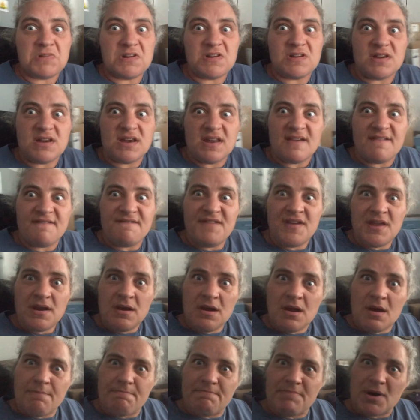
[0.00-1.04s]
live in
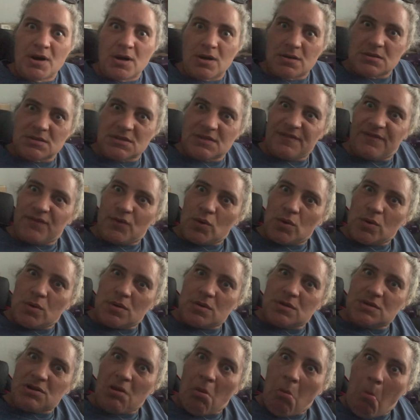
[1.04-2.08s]
a box
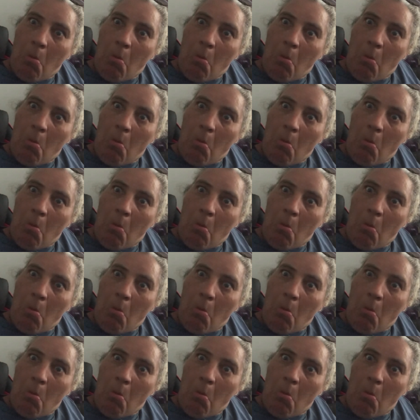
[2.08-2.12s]
fort.